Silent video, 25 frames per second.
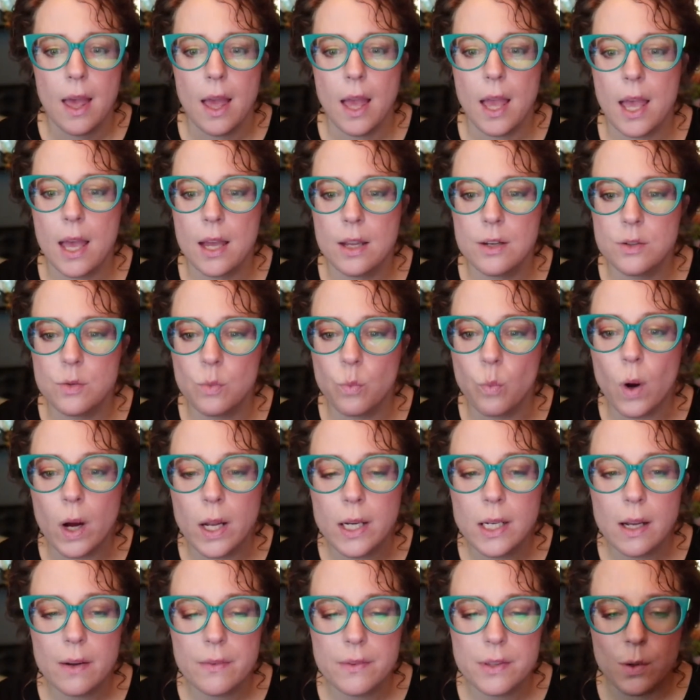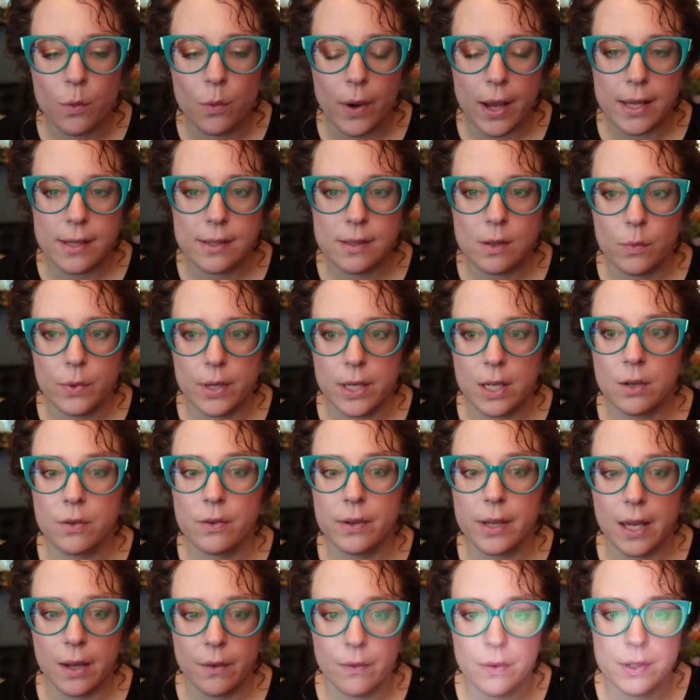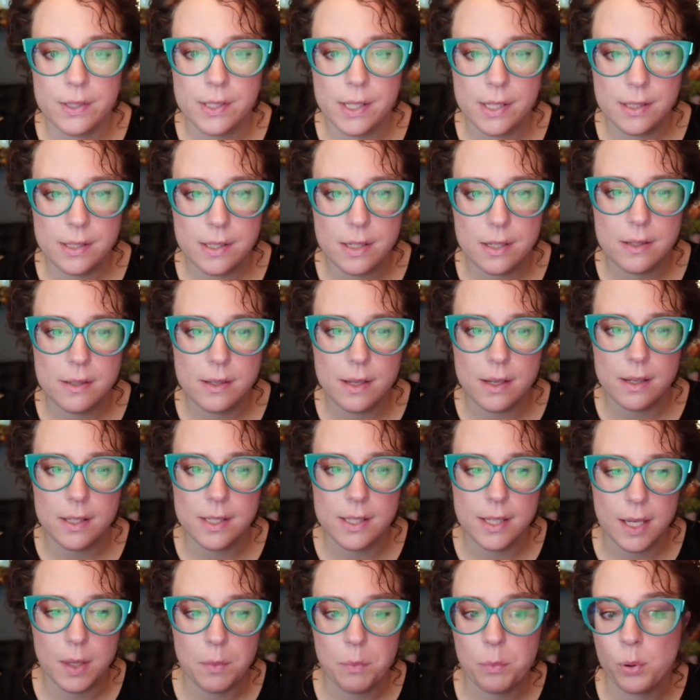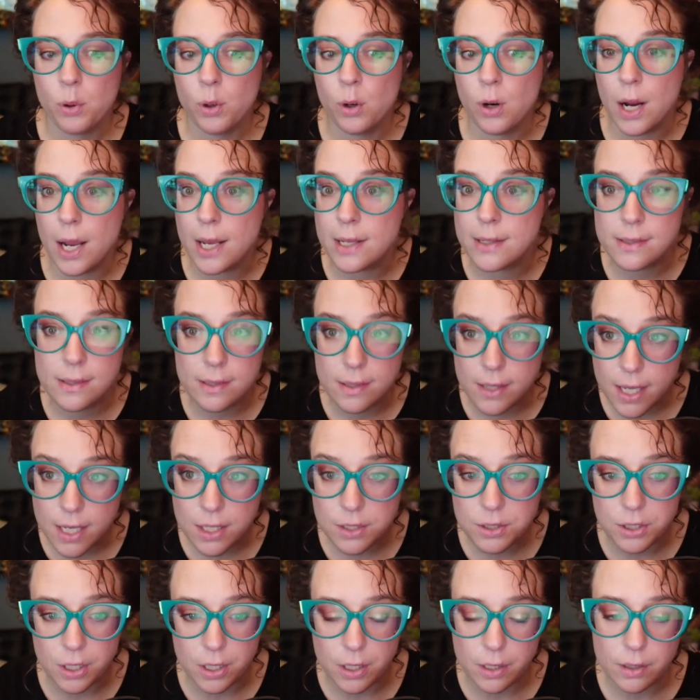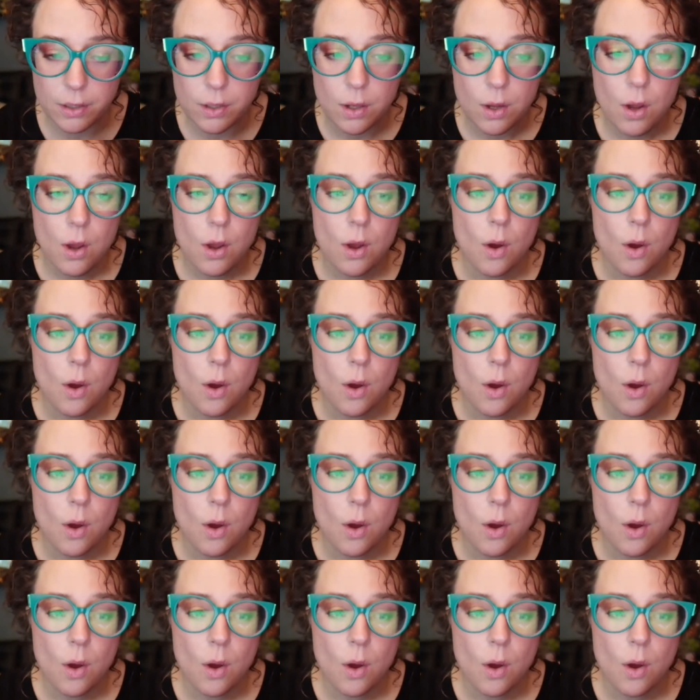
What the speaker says: And one of the ways that we create resistance is like procrastination,